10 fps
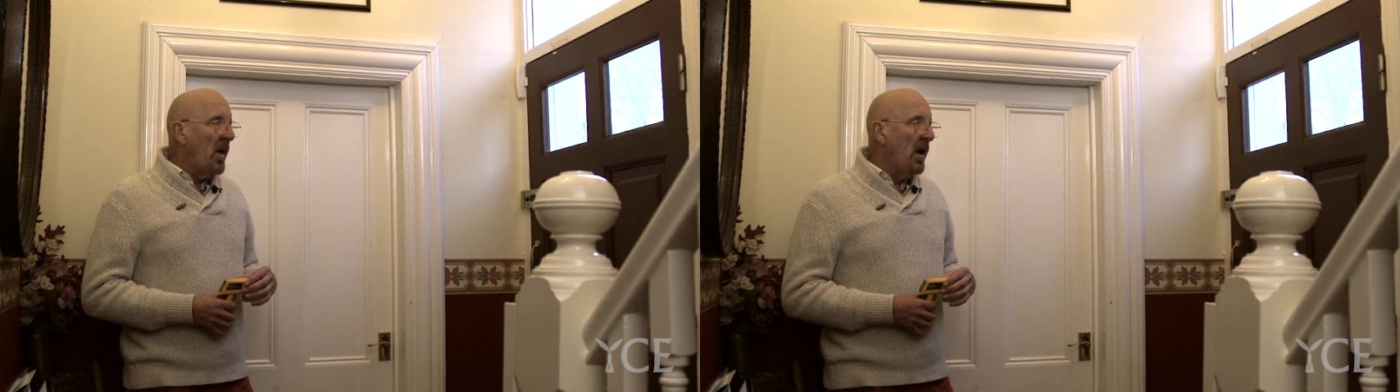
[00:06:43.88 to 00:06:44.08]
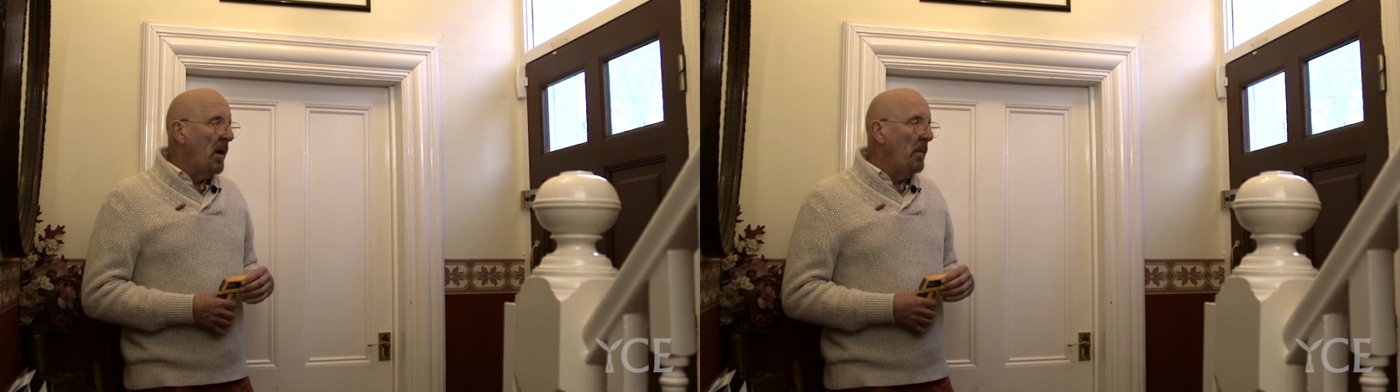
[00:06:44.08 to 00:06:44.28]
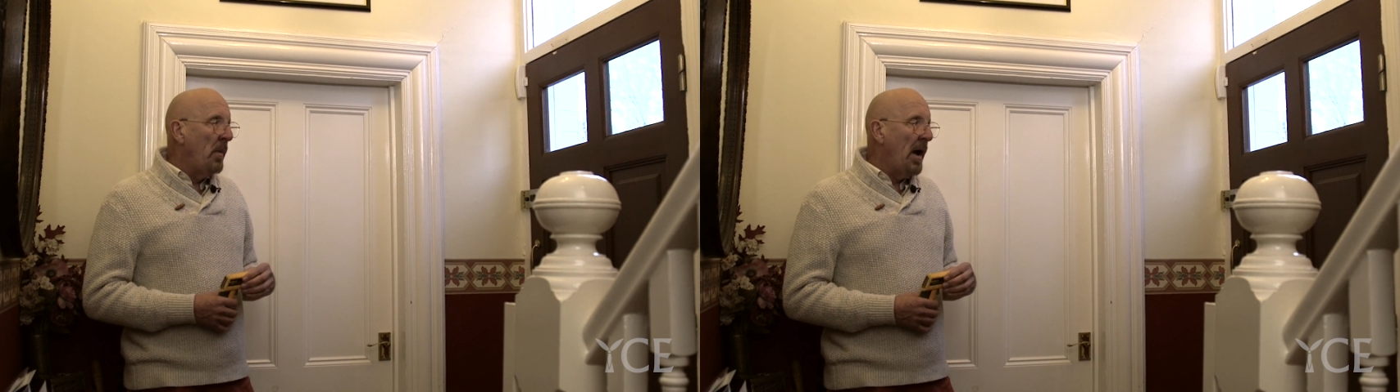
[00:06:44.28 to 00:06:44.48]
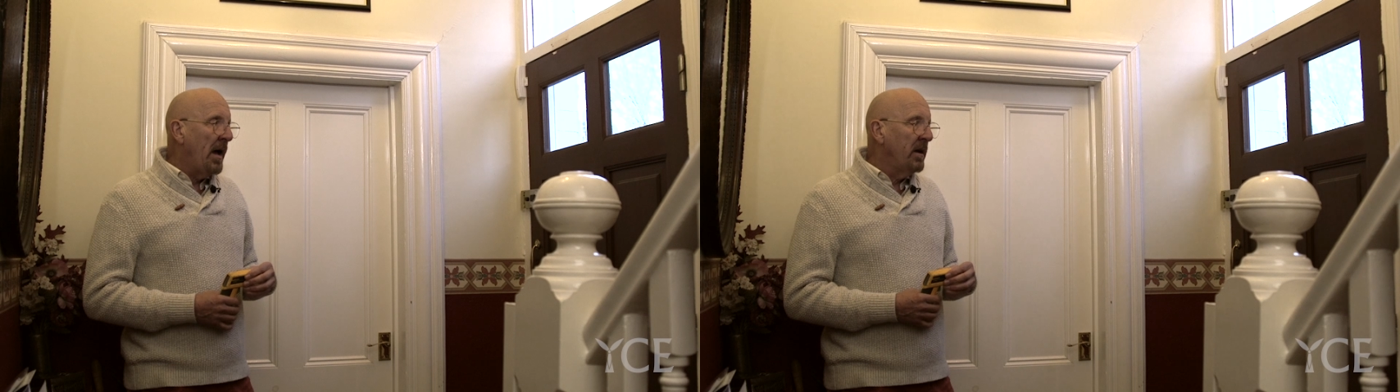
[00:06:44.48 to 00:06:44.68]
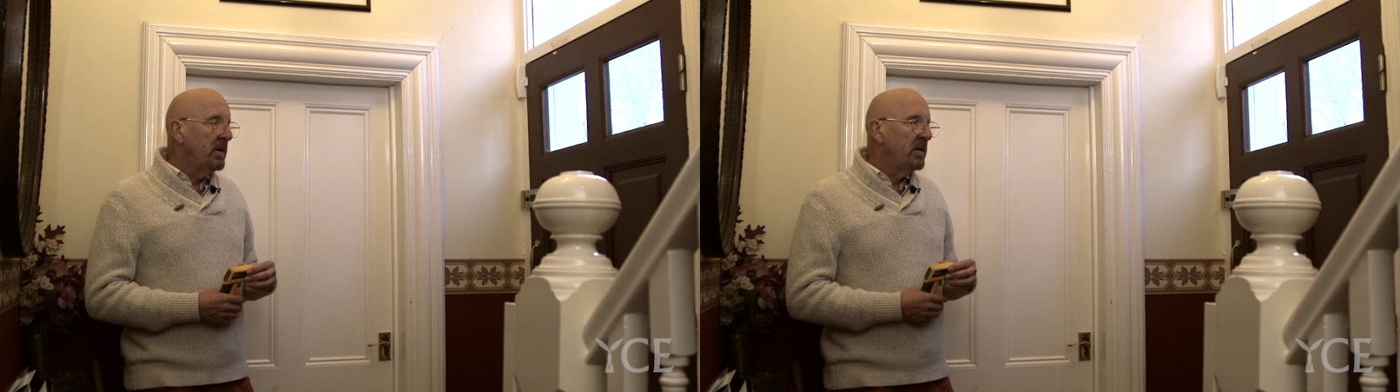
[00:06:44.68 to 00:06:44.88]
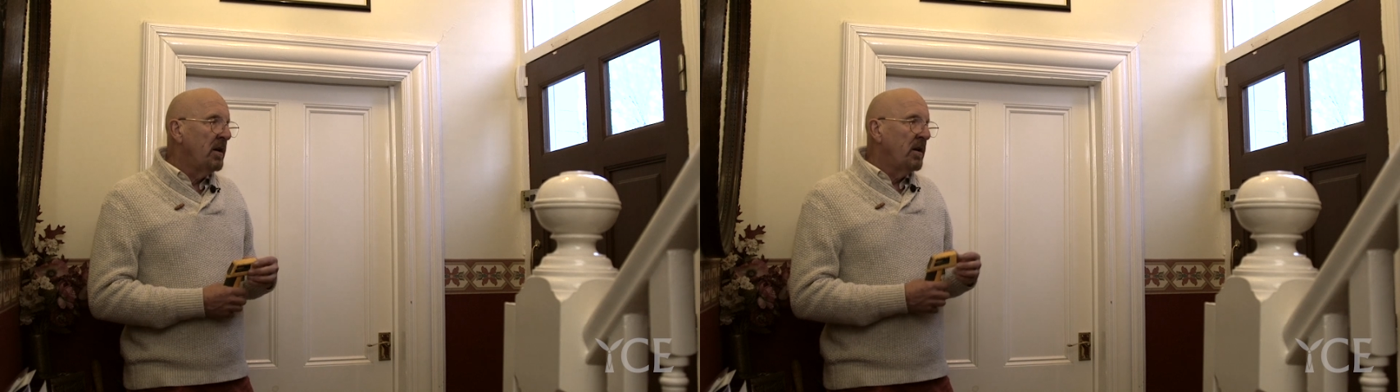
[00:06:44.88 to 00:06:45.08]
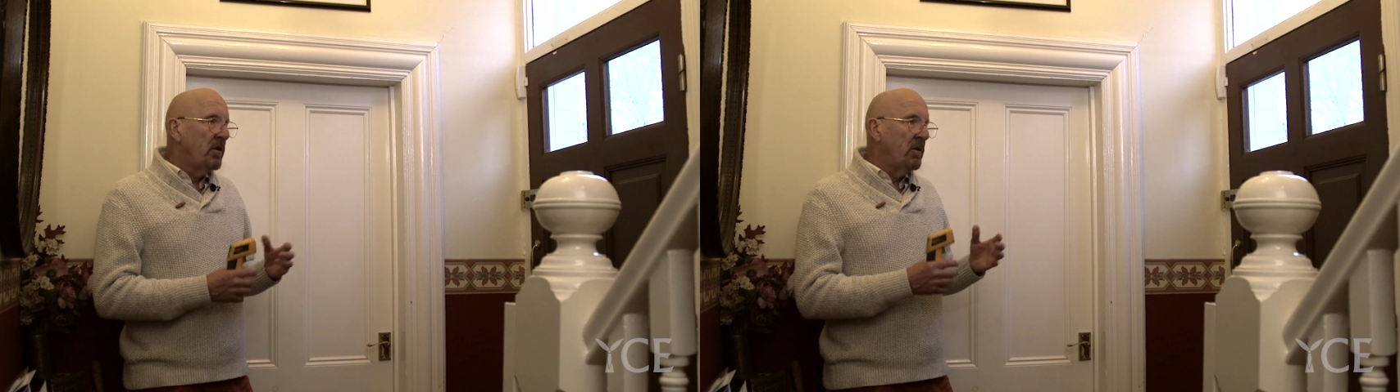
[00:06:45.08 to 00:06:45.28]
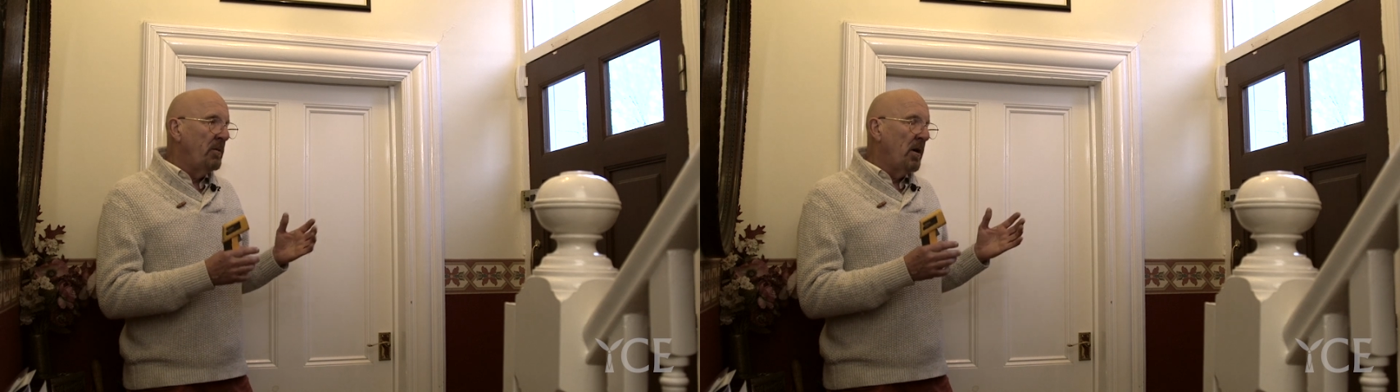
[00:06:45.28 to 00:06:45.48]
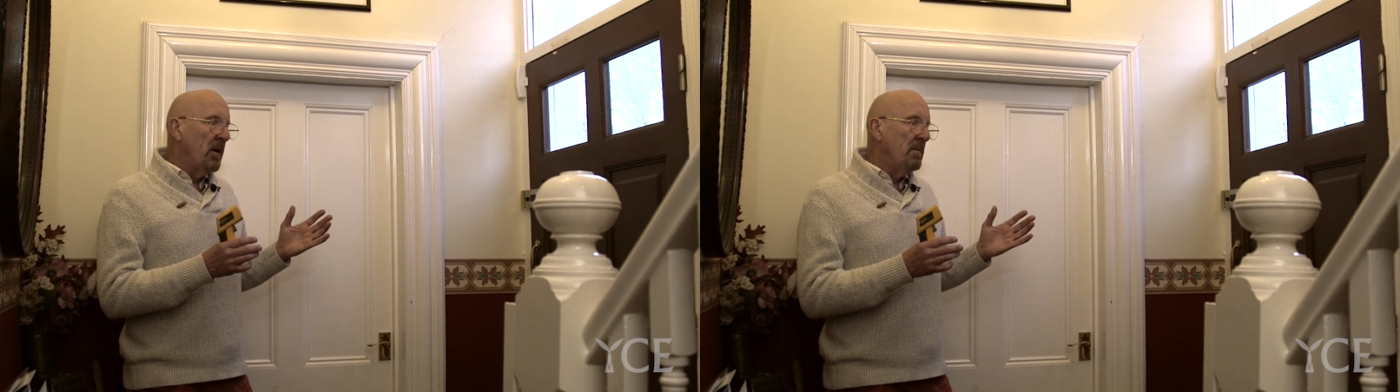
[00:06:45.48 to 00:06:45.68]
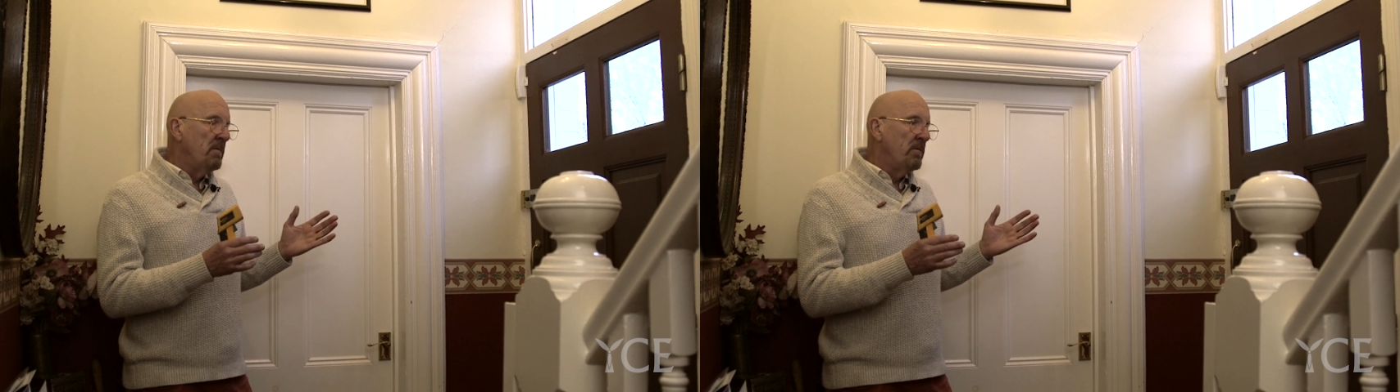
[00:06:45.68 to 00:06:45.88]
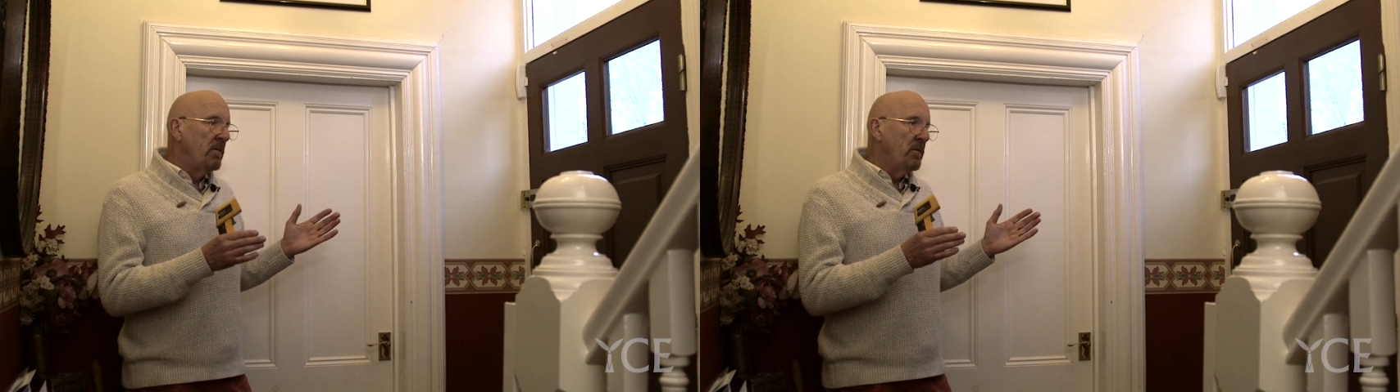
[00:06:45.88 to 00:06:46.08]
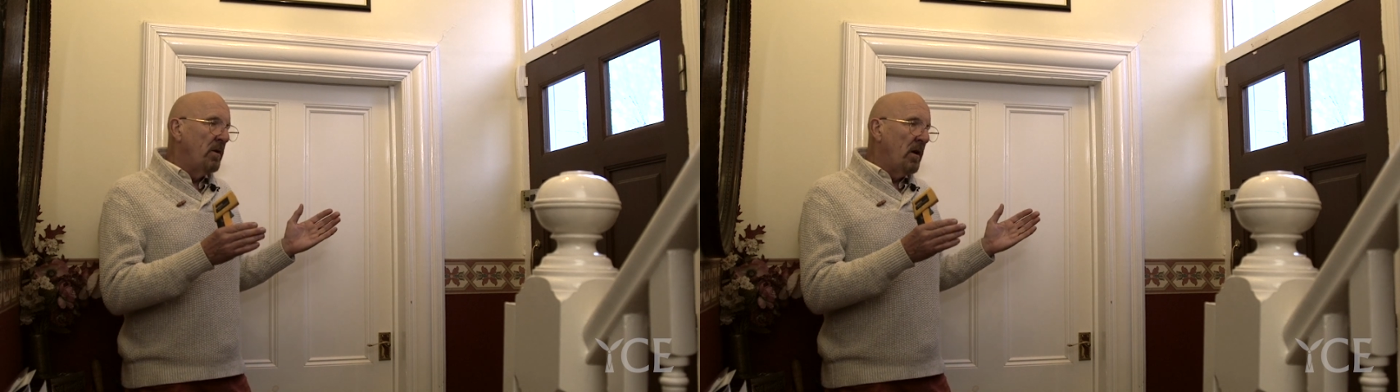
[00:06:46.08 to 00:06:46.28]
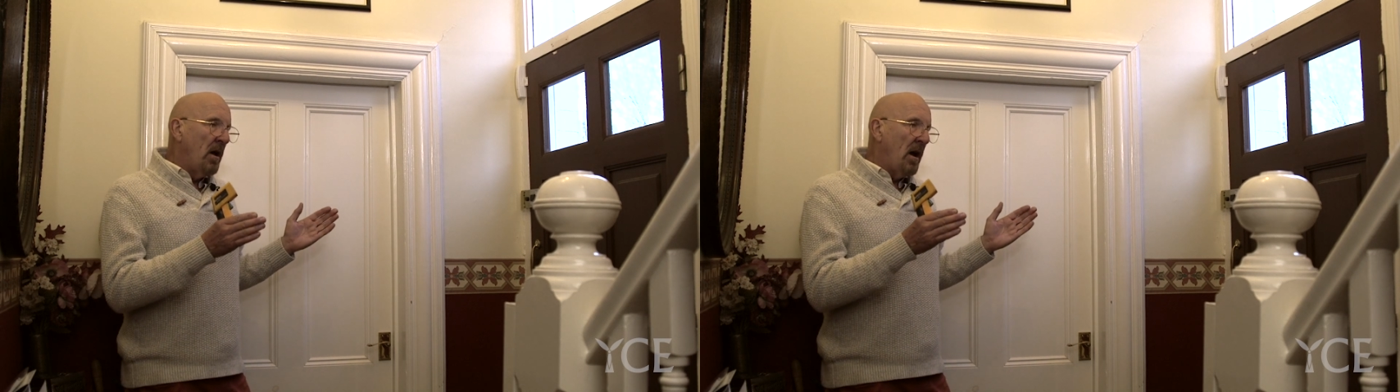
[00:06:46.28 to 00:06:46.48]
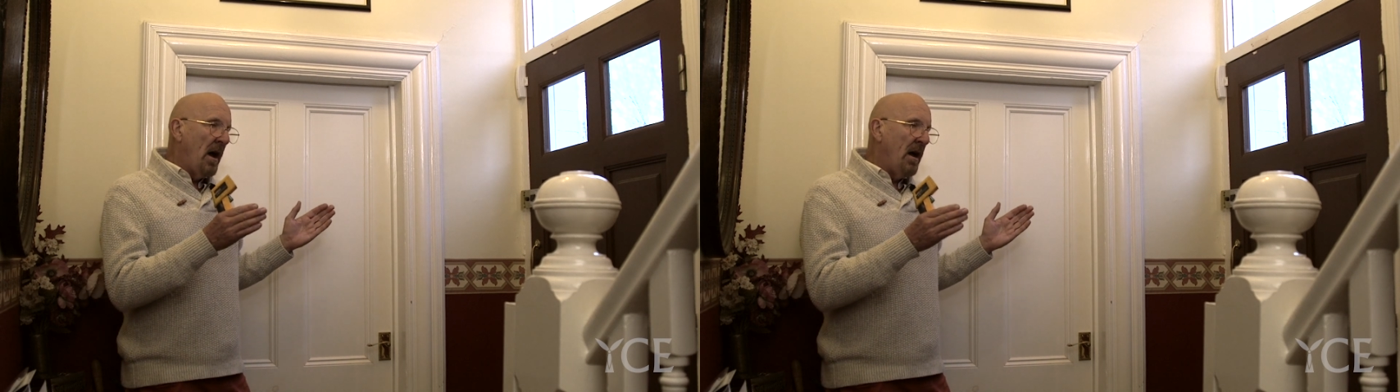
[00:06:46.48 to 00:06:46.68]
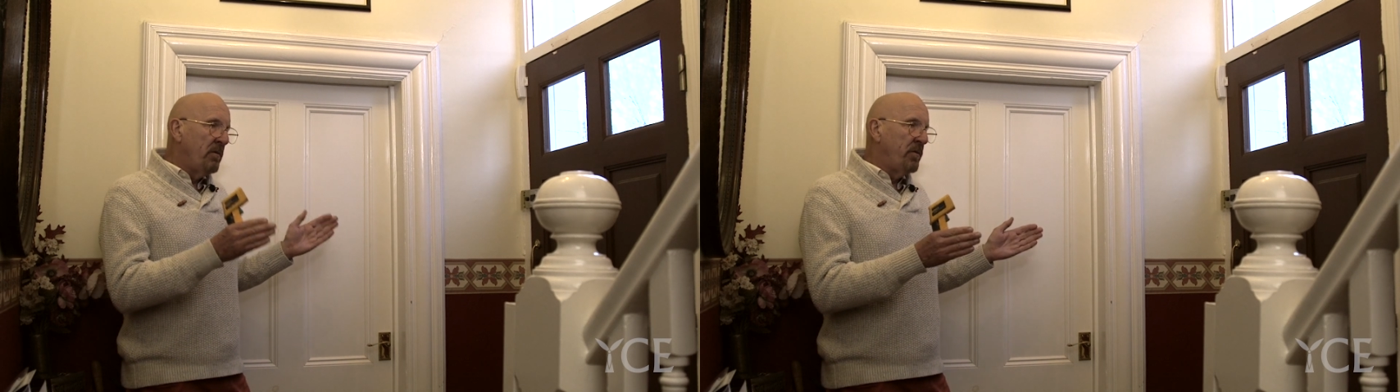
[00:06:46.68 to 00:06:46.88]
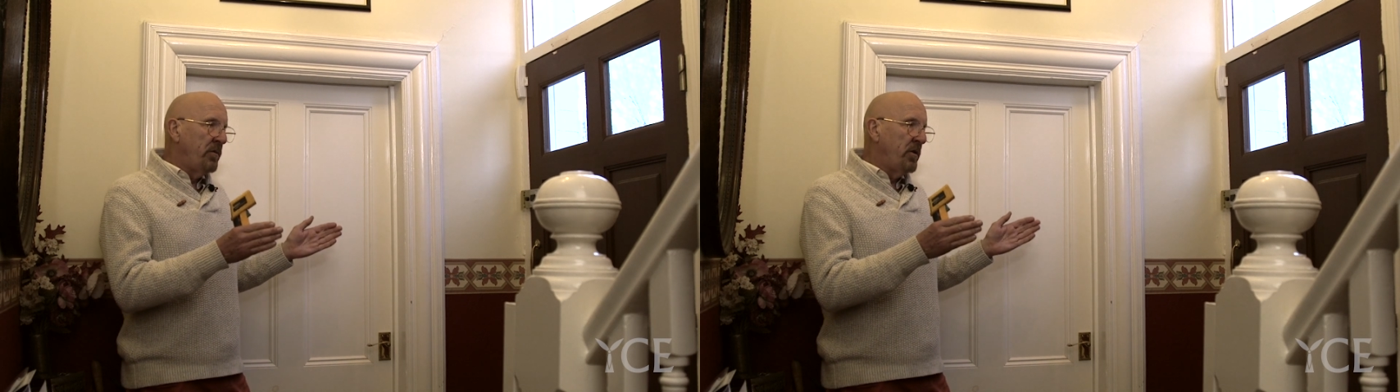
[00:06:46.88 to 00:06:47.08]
and have